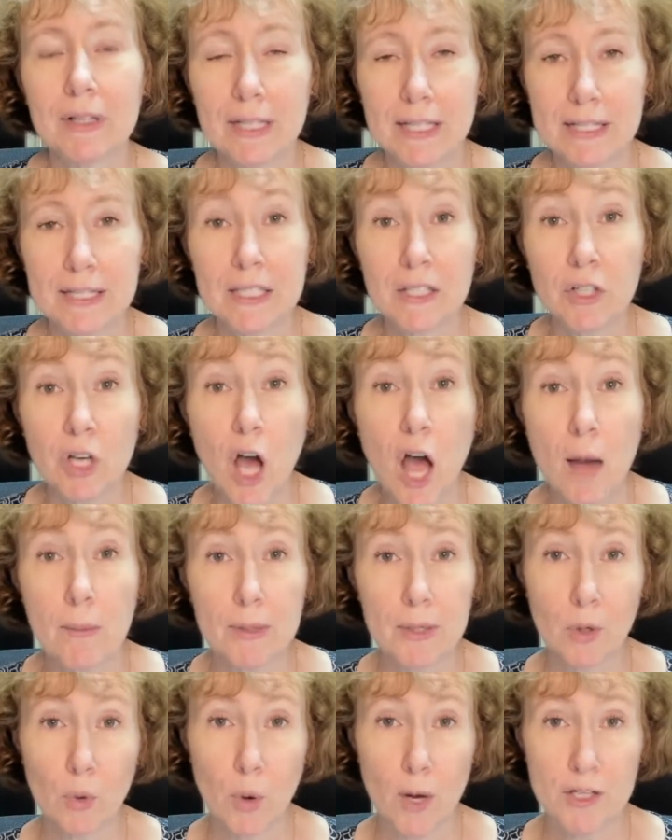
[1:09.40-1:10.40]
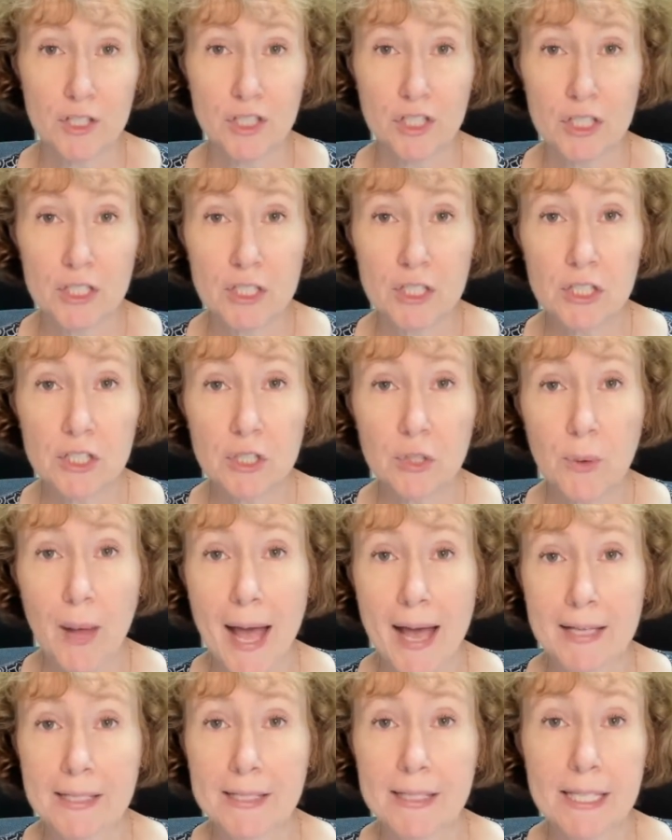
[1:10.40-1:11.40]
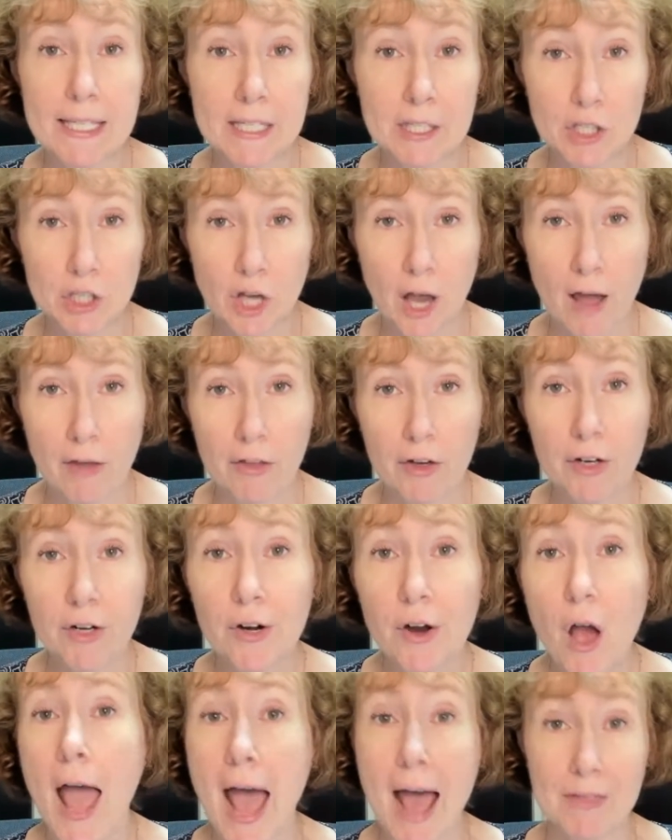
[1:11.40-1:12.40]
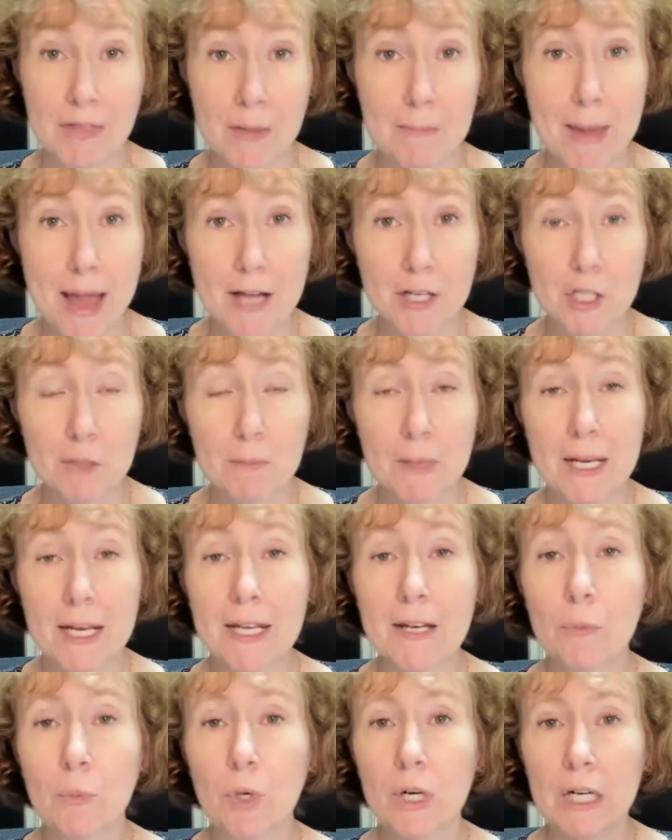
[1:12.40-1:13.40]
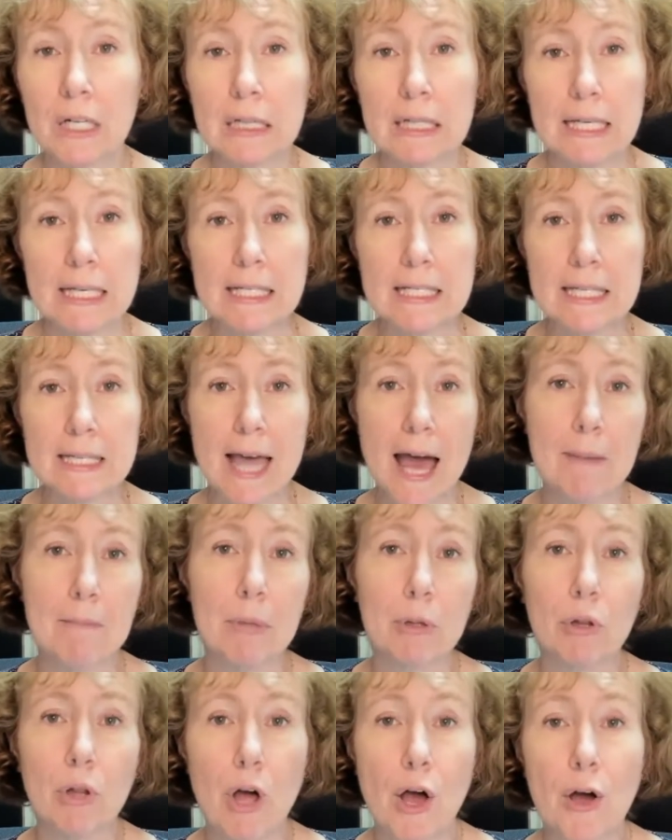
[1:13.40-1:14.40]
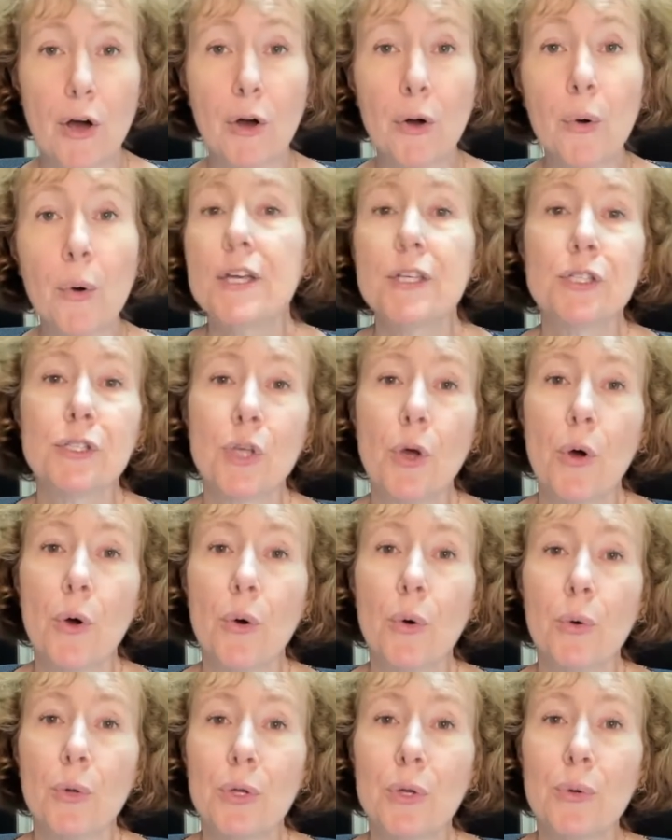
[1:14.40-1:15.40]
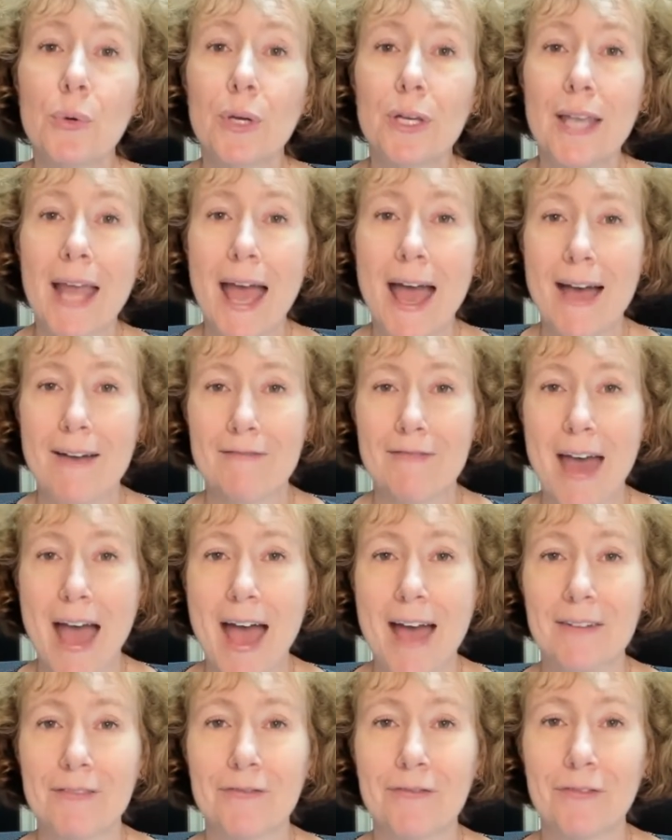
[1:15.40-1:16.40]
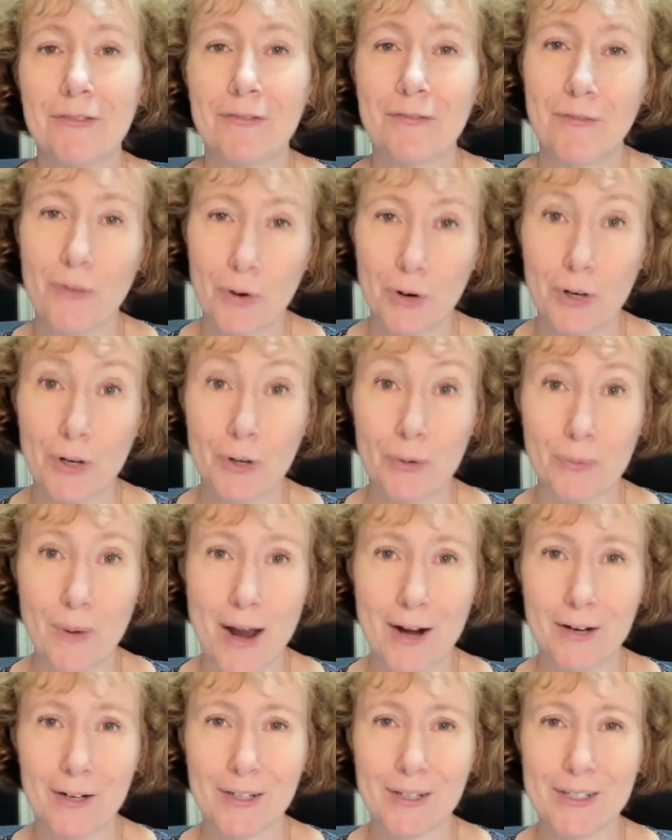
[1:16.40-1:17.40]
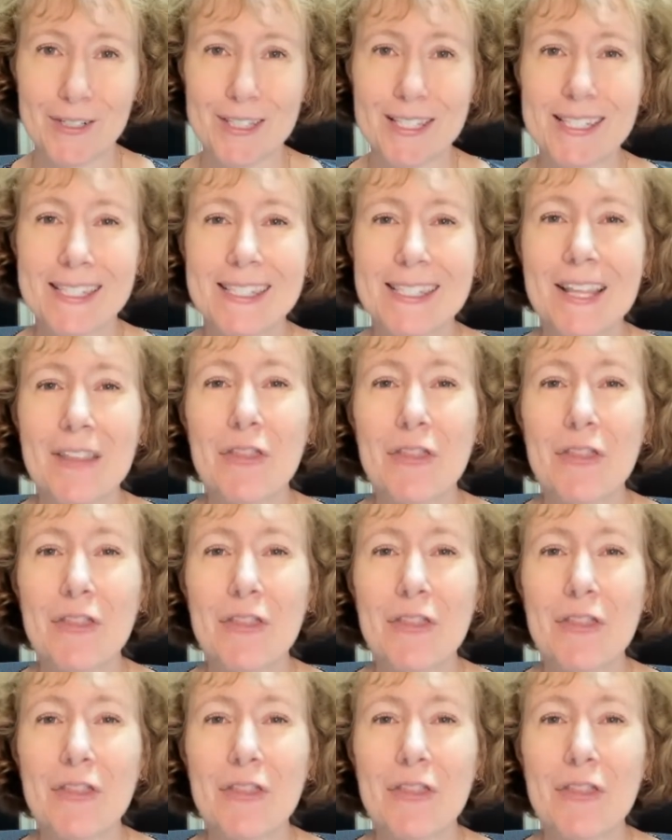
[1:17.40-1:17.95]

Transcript: list of common questions to ask each other at the match meeting. We're going to link to that below, so you can have that for your records.